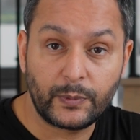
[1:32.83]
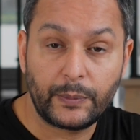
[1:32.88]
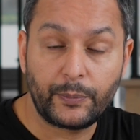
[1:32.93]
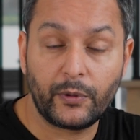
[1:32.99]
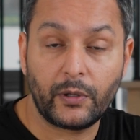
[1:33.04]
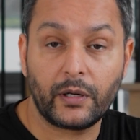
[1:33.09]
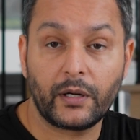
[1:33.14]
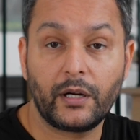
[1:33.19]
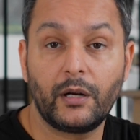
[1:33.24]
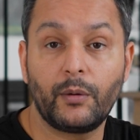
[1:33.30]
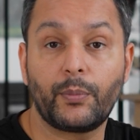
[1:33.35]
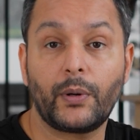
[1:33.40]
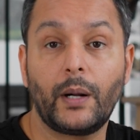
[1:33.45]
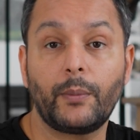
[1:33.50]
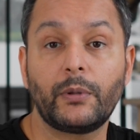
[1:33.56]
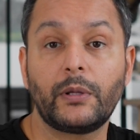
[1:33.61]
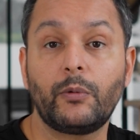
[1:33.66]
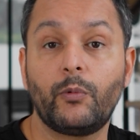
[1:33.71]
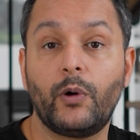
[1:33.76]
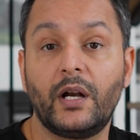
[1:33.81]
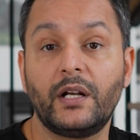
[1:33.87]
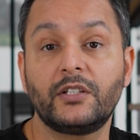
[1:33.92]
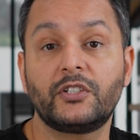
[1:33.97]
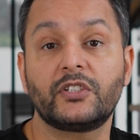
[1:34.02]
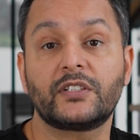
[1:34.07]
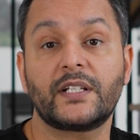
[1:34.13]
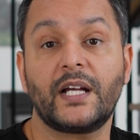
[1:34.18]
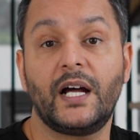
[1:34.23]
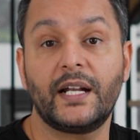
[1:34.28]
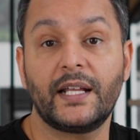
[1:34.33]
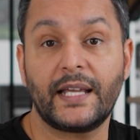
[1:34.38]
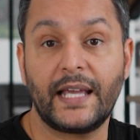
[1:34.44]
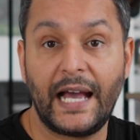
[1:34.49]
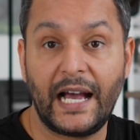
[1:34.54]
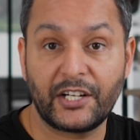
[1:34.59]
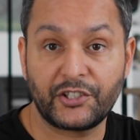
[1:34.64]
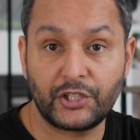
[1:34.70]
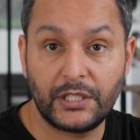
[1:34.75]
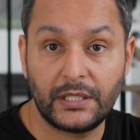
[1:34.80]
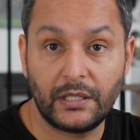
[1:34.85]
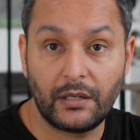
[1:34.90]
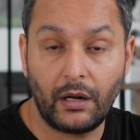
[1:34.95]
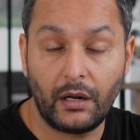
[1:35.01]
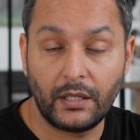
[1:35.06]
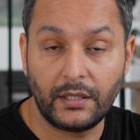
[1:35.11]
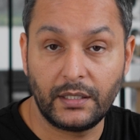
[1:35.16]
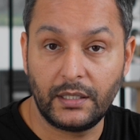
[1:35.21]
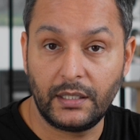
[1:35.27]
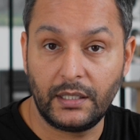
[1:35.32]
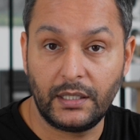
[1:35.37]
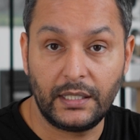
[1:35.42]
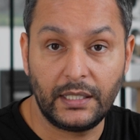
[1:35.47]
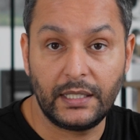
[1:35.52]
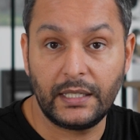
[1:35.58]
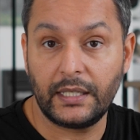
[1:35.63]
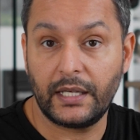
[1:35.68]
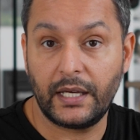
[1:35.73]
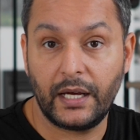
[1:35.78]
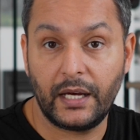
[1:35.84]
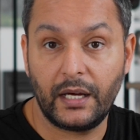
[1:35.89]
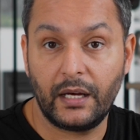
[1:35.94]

people are going to probably want to just kind of cash in on the